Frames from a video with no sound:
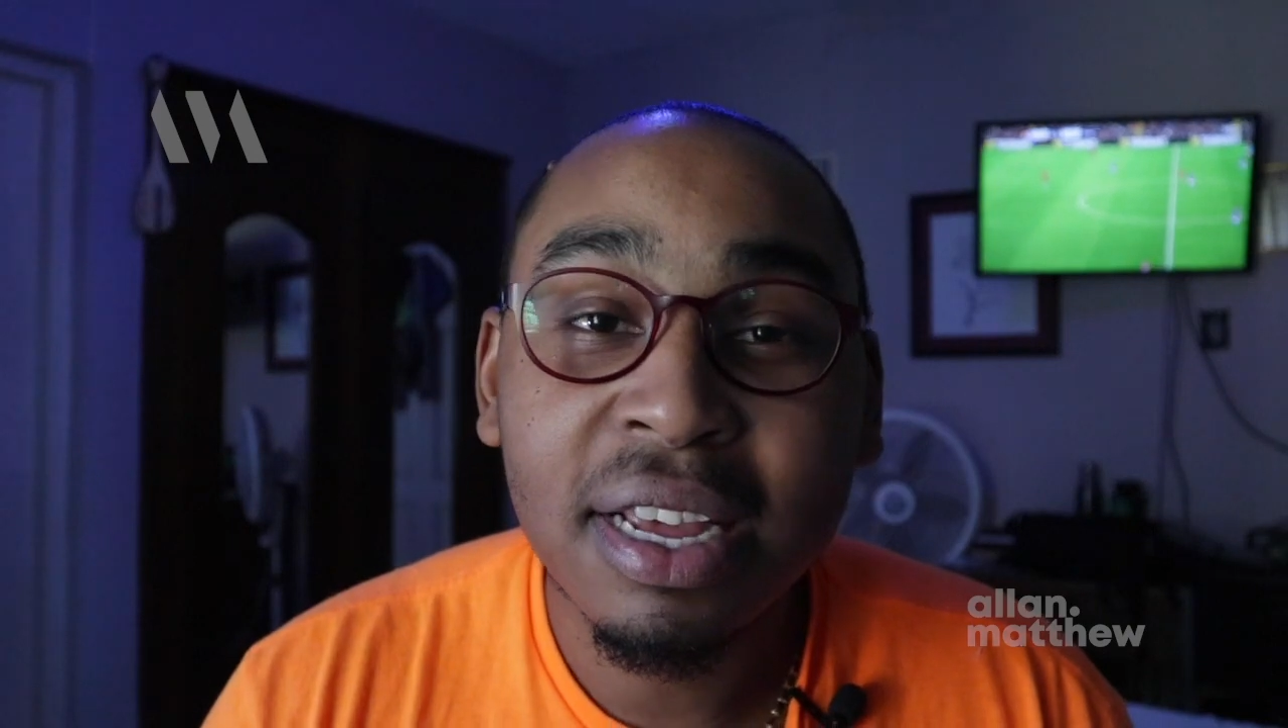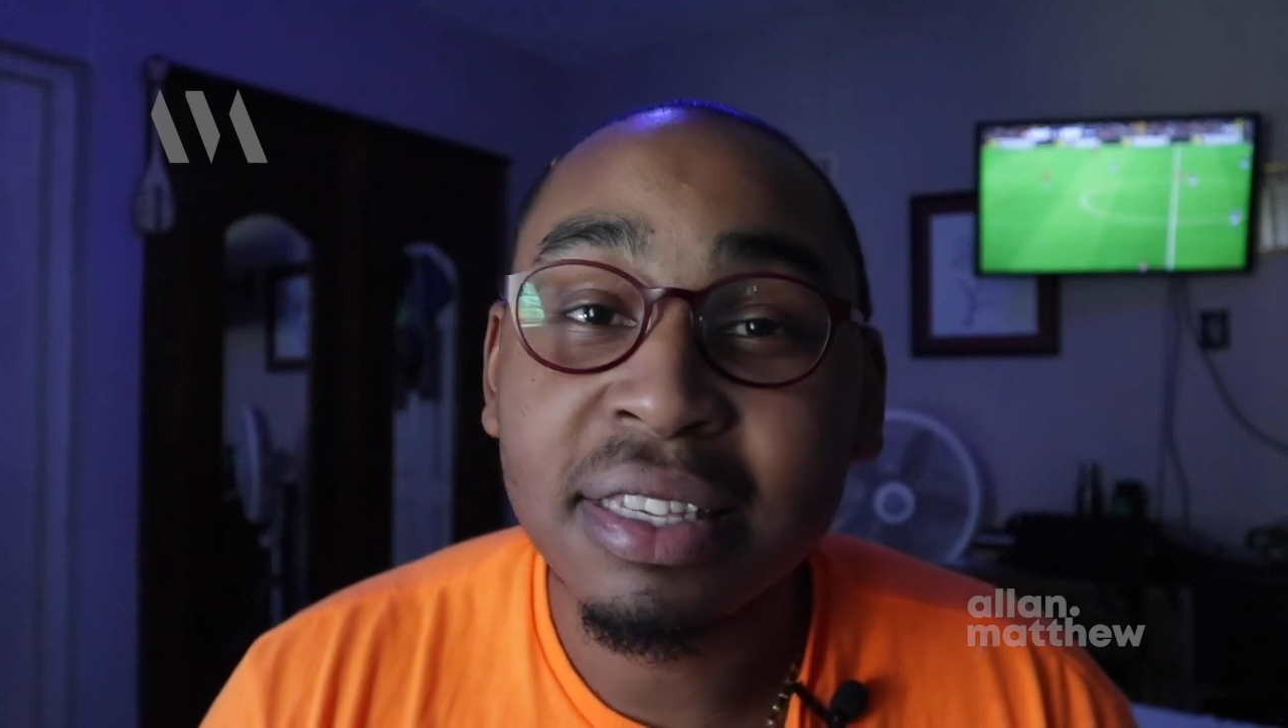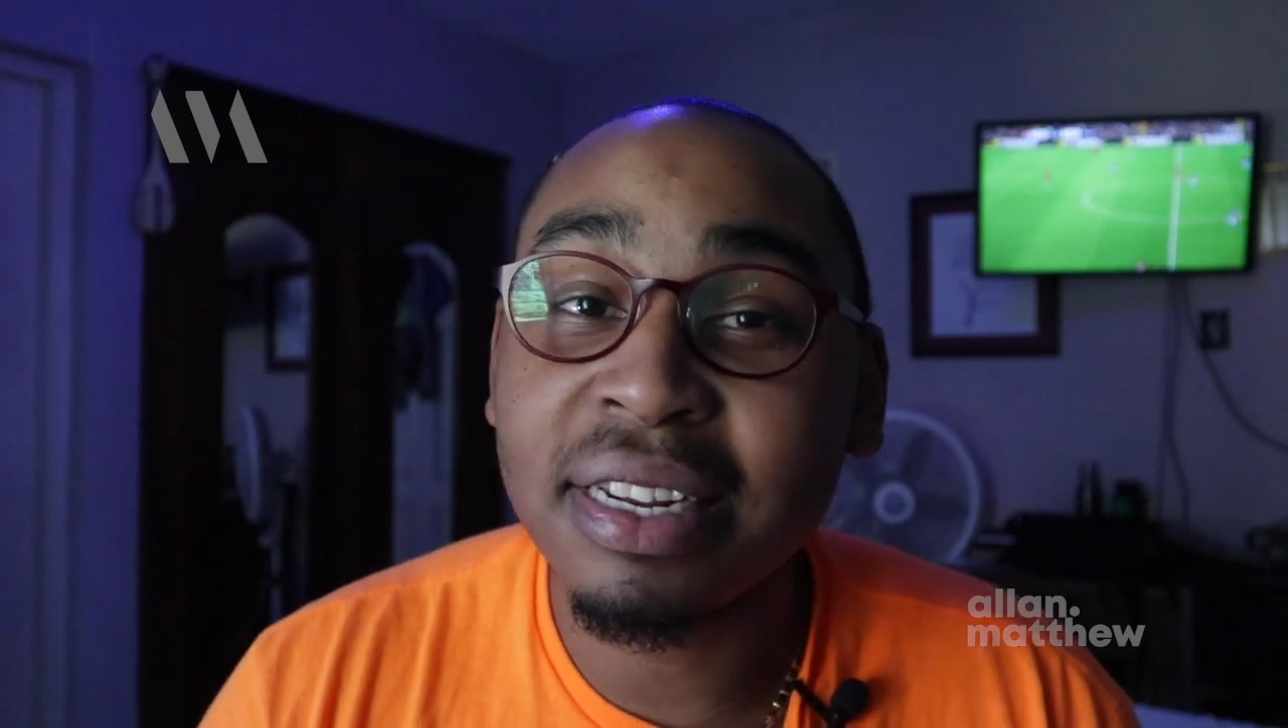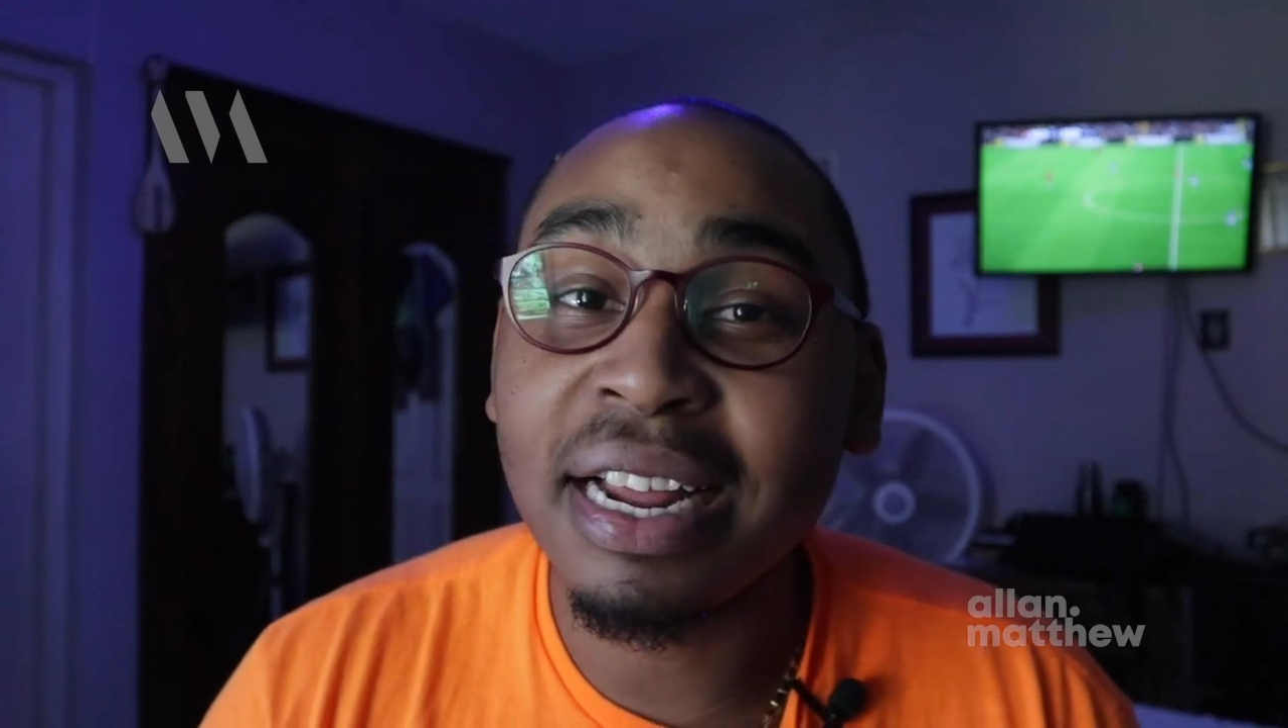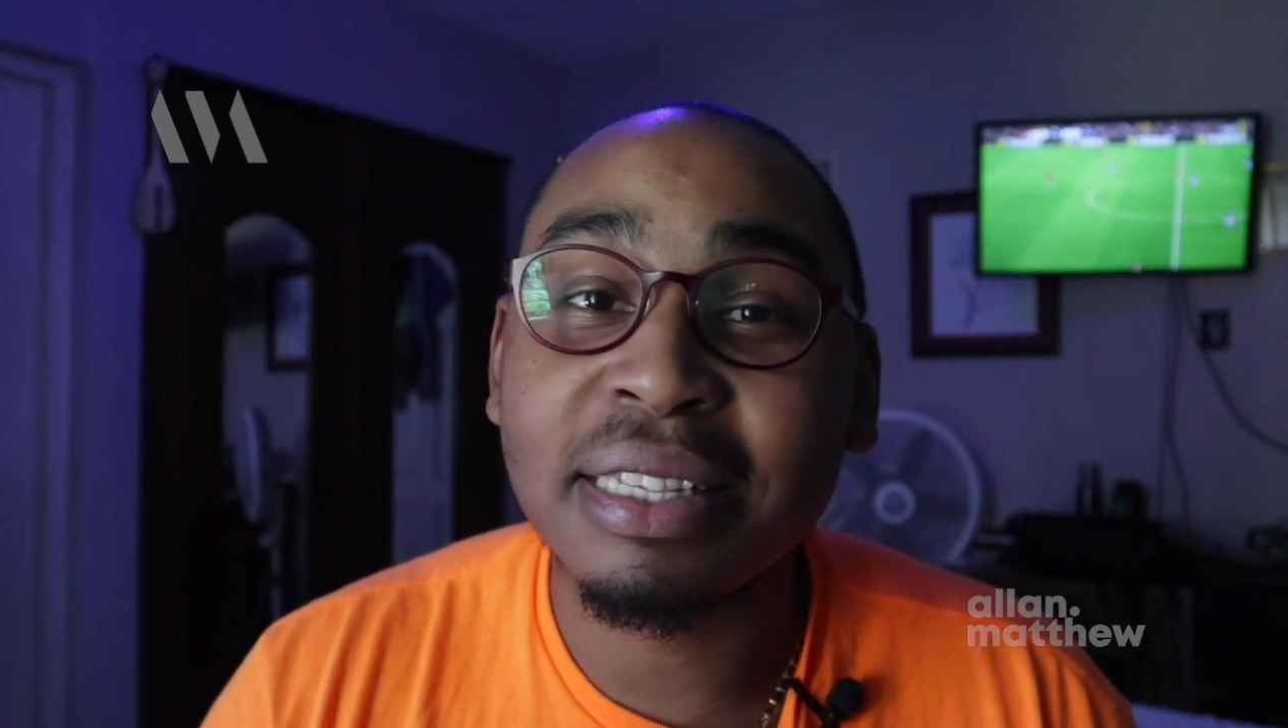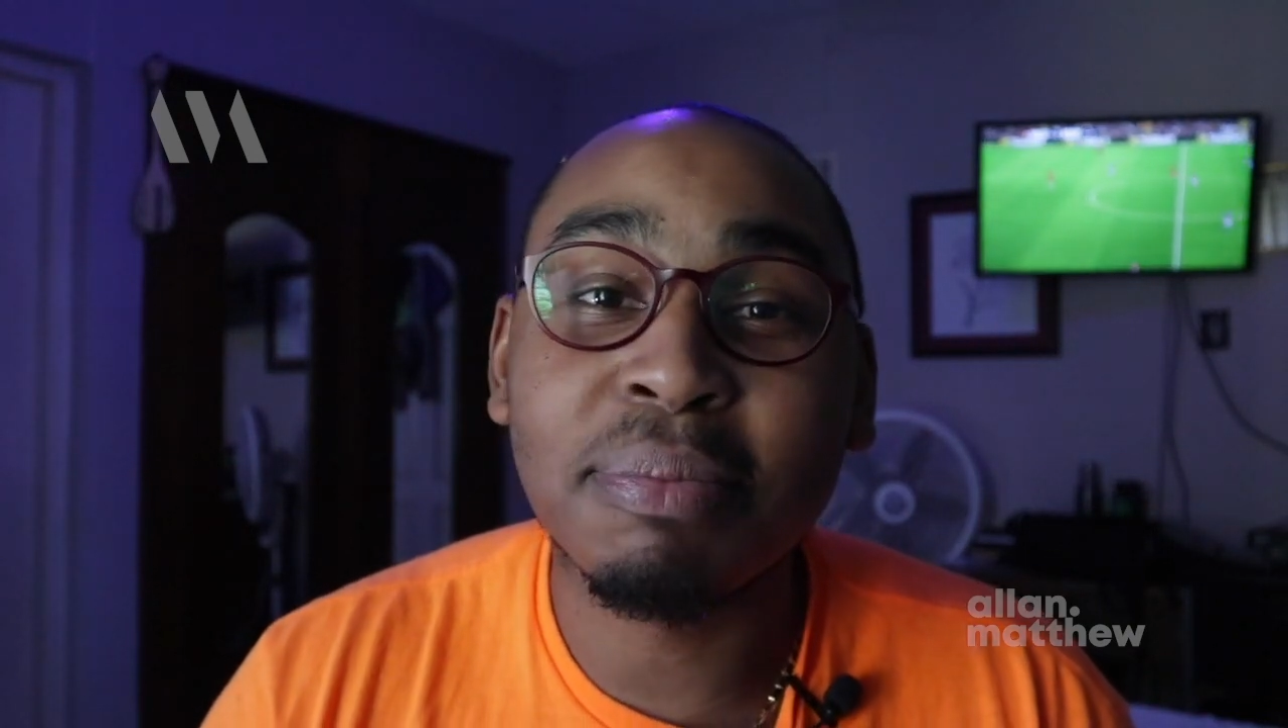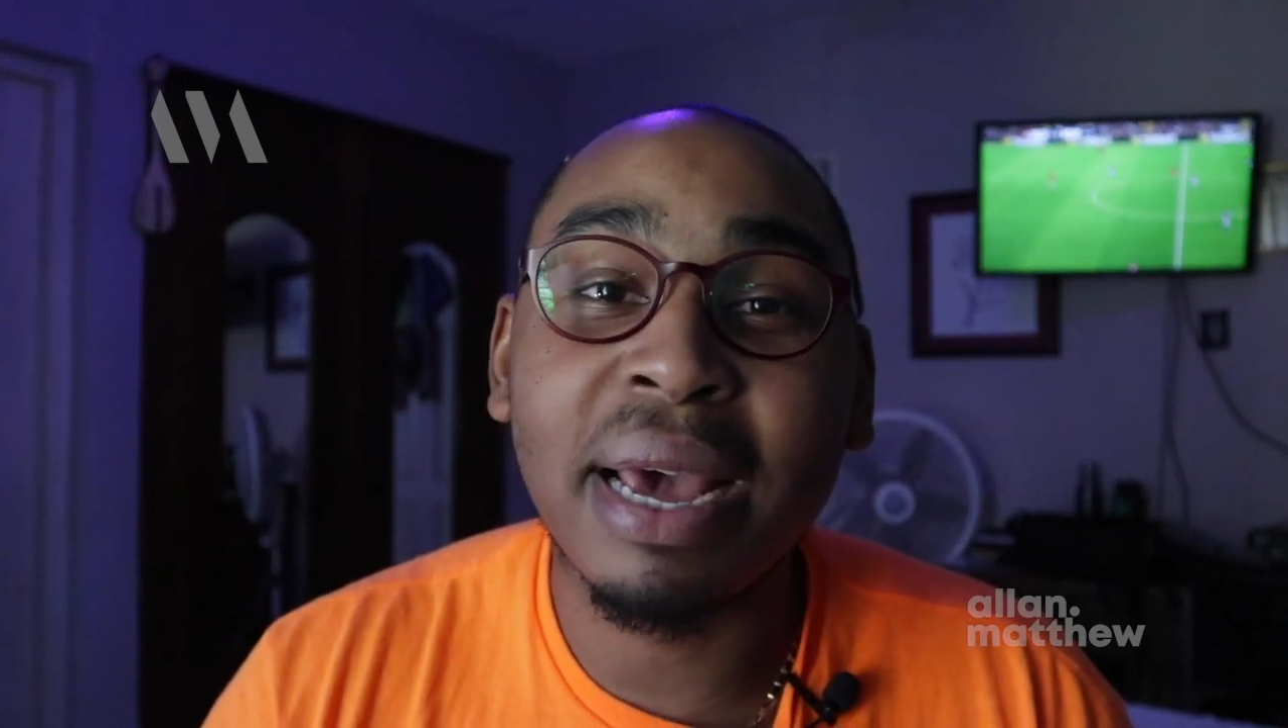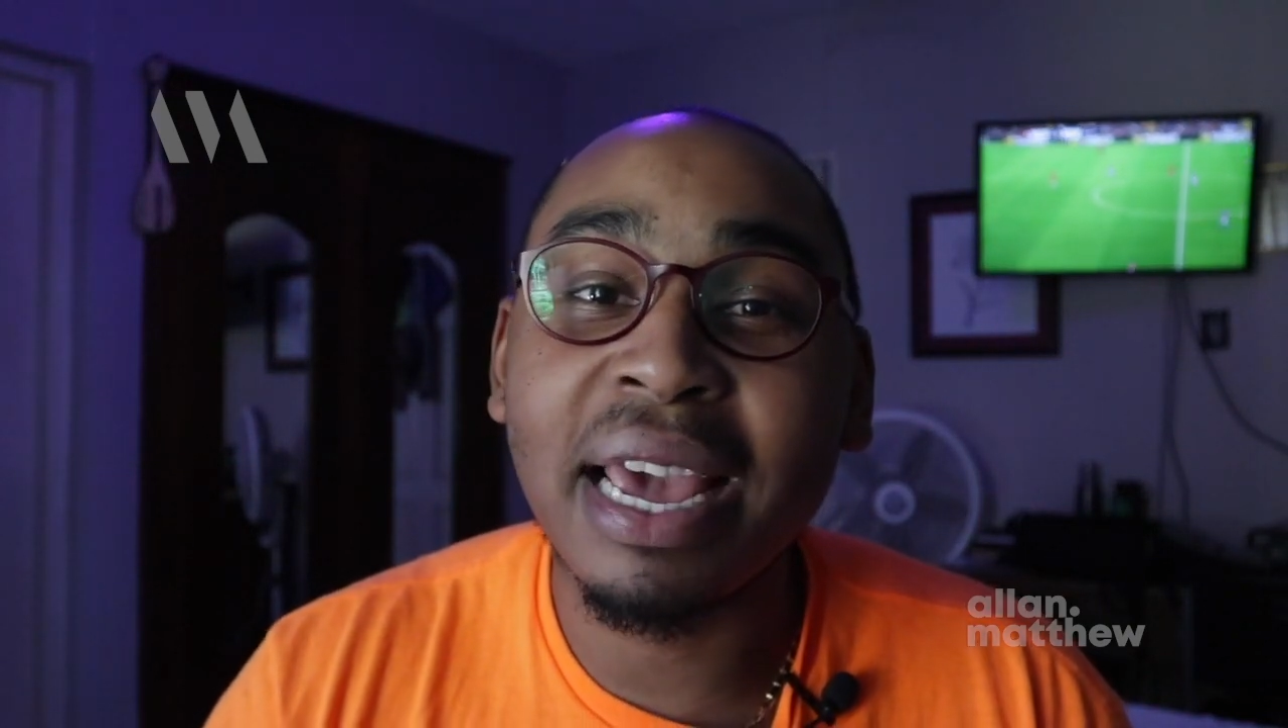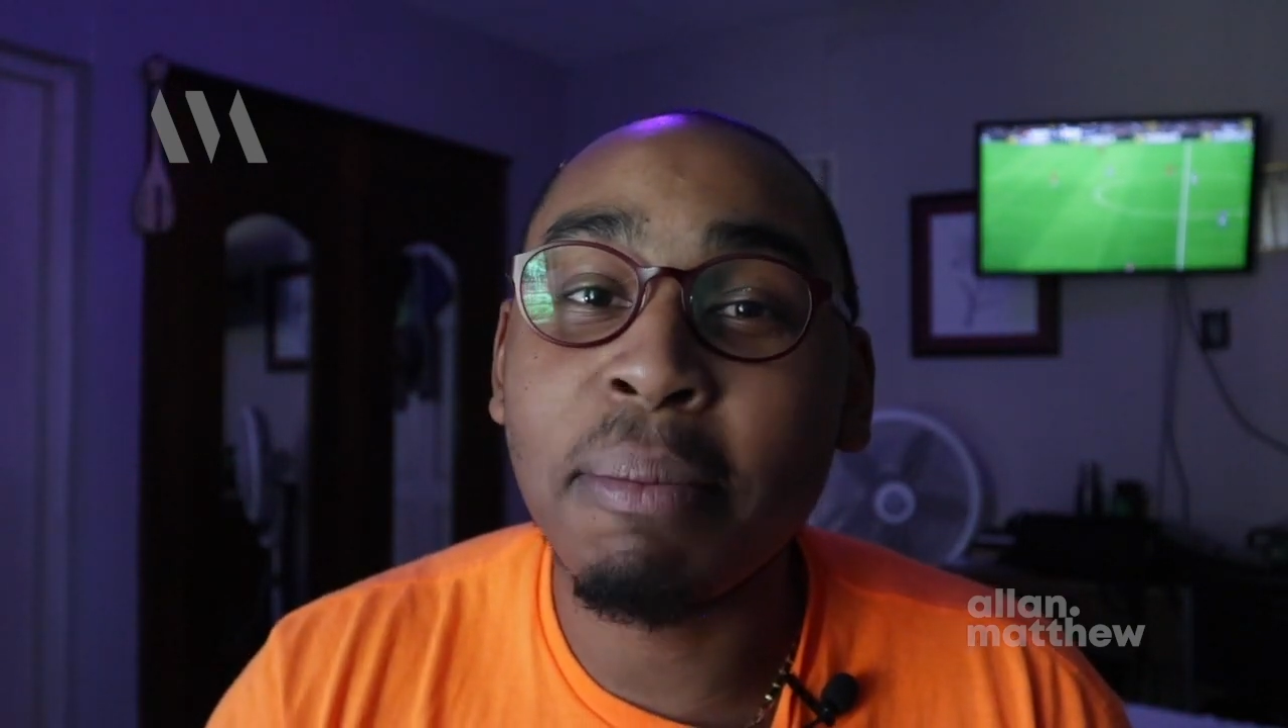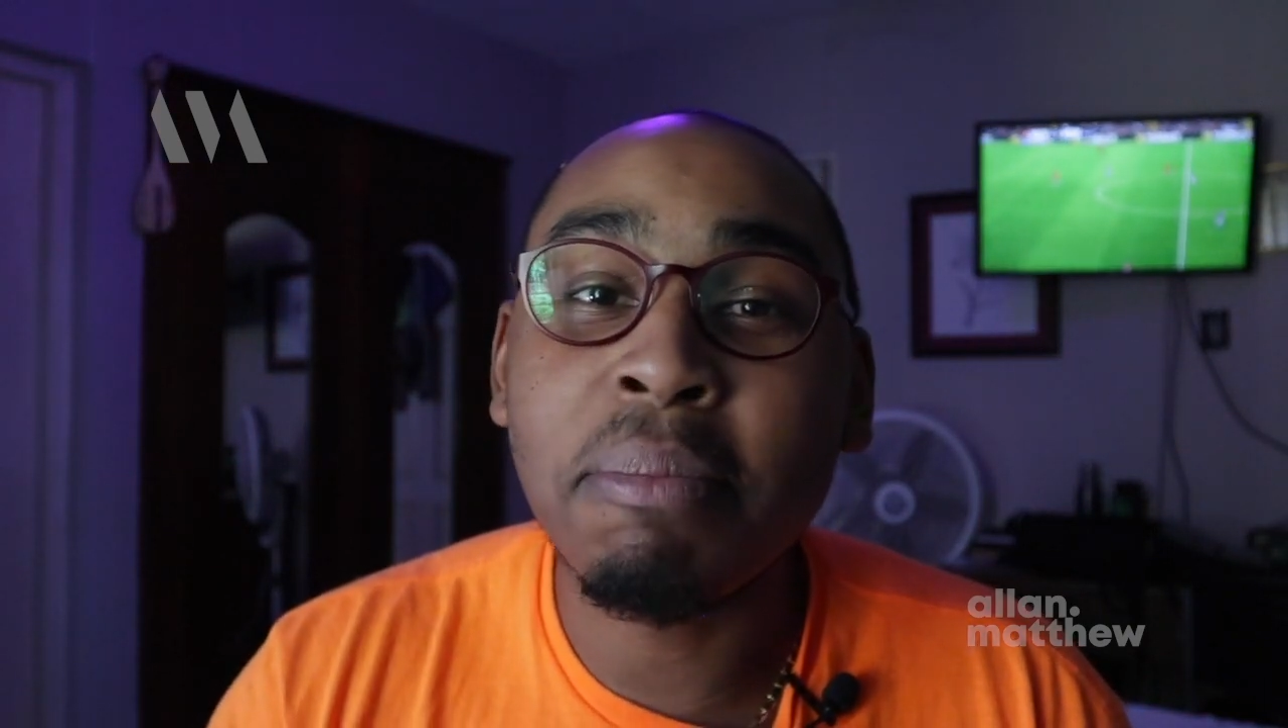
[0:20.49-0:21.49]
So that's my